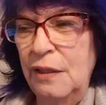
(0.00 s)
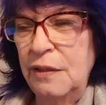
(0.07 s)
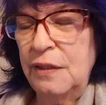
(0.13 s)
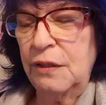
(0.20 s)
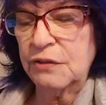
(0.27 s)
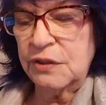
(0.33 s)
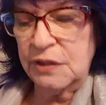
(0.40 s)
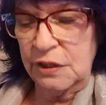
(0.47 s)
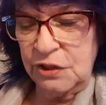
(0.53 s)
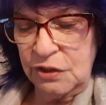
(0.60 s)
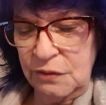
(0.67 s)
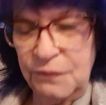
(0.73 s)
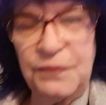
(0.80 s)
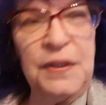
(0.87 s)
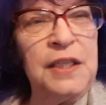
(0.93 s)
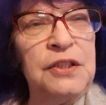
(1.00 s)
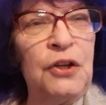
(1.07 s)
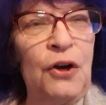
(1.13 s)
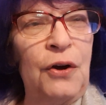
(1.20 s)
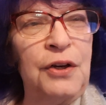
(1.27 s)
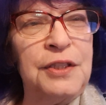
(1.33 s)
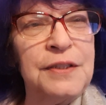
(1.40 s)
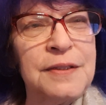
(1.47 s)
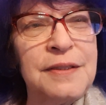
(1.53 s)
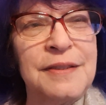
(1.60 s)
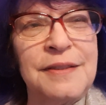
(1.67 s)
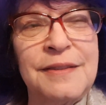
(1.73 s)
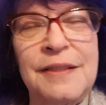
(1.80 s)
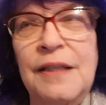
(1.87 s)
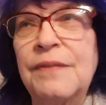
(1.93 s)
They're such fun artists
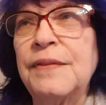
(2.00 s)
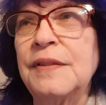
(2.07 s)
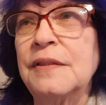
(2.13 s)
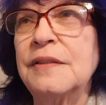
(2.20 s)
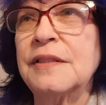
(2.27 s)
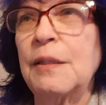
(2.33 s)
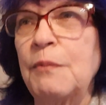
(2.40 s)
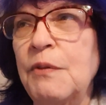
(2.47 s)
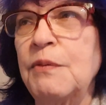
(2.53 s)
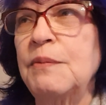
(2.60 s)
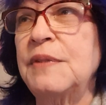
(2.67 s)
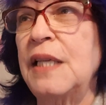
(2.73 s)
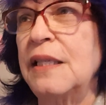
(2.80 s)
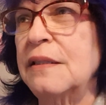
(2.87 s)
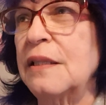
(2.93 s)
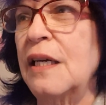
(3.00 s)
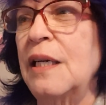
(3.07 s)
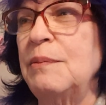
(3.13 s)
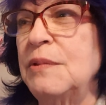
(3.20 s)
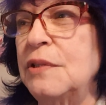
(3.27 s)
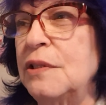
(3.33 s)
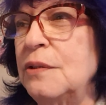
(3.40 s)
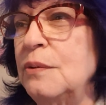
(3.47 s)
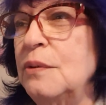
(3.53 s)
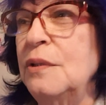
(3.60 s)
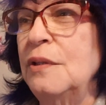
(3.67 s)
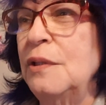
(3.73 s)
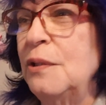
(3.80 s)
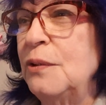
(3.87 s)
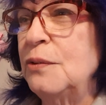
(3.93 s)
and stuff, and some of them take time to
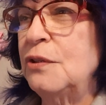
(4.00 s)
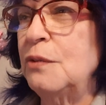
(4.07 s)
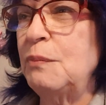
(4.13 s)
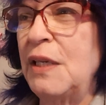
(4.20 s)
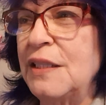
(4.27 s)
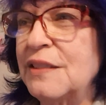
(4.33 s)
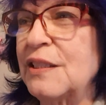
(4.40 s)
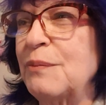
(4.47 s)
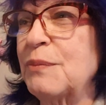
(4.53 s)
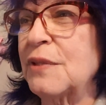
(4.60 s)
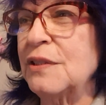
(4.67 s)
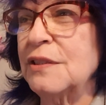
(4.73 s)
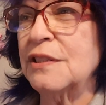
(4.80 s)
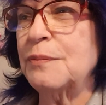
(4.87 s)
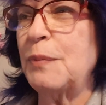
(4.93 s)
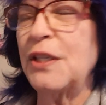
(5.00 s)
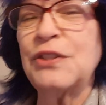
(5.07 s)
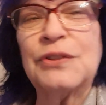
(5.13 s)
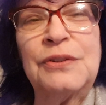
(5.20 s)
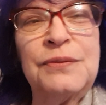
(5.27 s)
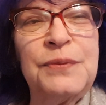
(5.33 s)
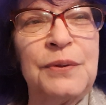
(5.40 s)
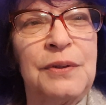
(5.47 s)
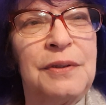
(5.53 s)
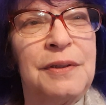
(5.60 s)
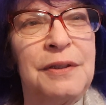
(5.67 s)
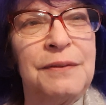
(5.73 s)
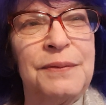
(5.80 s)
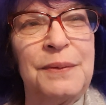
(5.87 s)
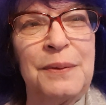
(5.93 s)
make something special
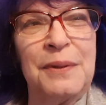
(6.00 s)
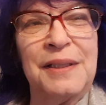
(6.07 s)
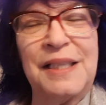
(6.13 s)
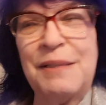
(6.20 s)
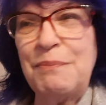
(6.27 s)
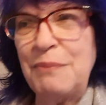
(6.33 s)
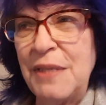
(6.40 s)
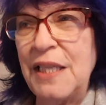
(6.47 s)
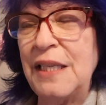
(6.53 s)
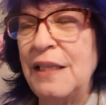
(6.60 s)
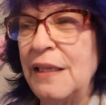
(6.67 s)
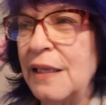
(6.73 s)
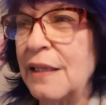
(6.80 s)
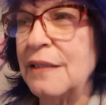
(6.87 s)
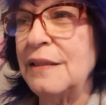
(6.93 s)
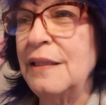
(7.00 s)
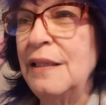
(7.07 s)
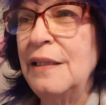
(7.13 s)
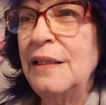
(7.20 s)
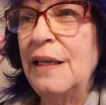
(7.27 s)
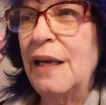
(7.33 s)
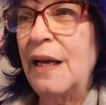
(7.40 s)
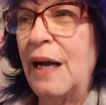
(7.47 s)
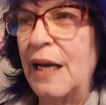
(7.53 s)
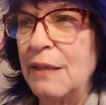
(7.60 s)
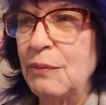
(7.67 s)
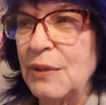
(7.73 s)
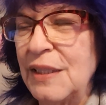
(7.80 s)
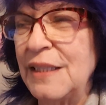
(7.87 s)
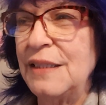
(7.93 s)
for me, and I
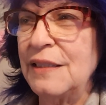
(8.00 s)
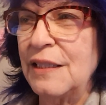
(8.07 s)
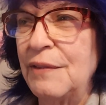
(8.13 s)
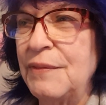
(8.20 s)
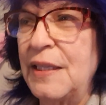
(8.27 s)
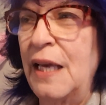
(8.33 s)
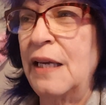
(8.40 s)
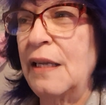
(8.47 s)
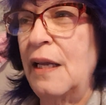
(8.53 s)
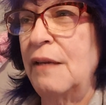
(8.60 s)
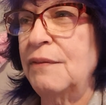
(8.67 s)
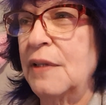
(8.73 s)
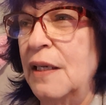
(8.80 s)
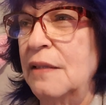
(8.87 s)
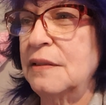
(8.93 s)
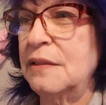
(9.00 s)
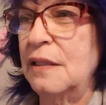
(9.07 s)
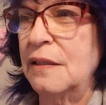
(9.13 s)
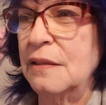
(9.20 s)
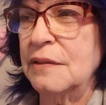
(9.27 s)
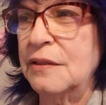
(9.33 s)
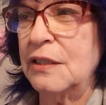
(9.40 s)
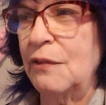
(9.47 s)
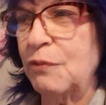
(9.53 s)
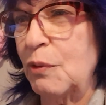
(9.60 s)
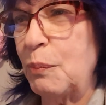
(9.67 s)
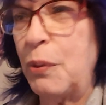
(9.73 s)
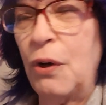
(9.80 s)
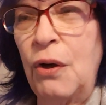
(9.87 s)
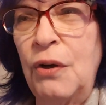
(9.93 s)
really love that. I've got several
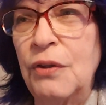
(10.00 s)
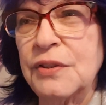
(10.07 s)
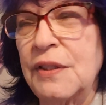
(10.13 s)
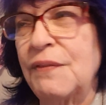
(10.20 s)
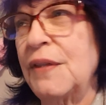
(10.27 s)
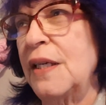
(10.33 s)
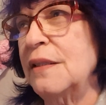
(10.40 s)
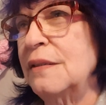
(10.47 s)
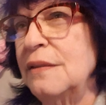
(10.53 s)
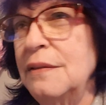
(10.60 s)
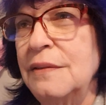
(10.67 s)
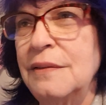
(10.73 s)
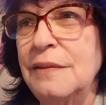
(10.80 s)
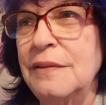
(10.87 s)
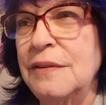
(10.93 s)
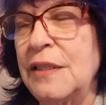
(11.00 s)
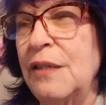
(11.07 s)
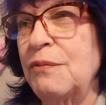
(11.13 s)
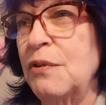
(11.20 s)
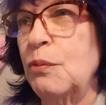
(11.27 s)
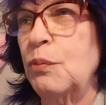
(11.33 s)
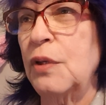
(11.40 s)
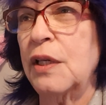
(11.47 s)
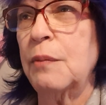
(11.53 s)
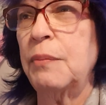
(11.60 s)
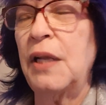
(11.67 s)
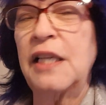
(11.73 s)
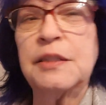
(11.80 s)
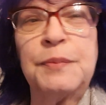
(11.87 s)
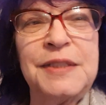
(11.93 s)
Pauls. I've got several Rick
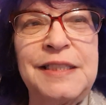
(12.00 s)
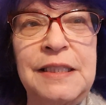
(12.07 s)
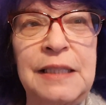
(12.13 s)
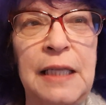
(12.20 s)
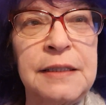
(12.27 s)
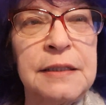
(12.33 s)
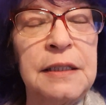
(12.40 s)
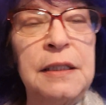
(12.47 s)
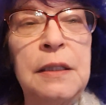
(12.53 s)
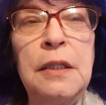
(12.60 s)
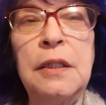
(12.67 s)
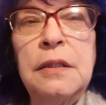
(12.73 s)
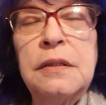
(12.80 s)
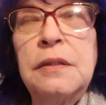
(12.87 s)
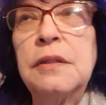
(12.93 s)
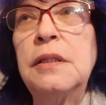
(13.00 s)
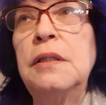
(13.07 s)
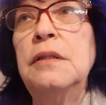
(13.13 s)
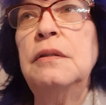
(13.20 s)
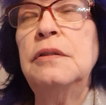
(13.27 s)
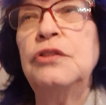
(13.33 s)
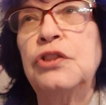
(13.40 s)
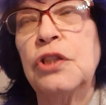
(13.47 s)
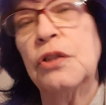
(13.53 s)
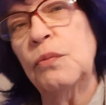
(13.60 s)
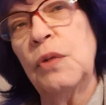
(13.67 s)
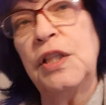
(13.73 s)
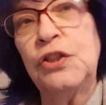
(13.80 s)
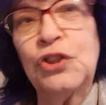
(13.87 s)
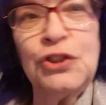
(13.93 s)
Blacks, but see, that's the
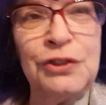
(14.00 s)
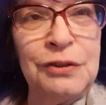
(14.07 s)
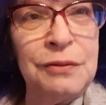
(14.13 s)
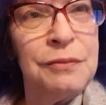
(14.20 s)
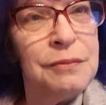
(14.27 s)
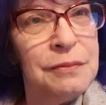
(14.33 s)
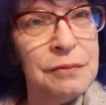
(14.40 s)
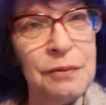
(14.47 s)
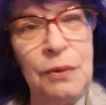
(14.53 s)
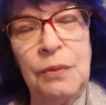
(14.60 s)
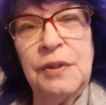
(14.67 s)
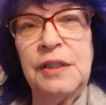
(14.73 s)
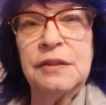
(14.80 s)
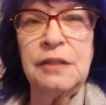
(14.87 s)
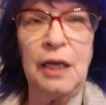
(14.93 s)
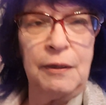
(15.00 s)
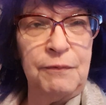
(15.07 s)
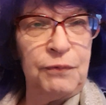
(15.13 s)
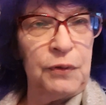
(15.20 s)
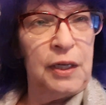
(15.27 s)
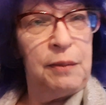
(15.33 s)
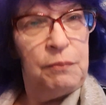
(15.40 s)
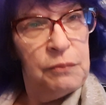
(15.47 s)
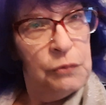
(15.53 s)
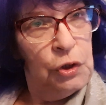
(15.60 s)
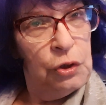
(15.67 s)
generation or the time frame.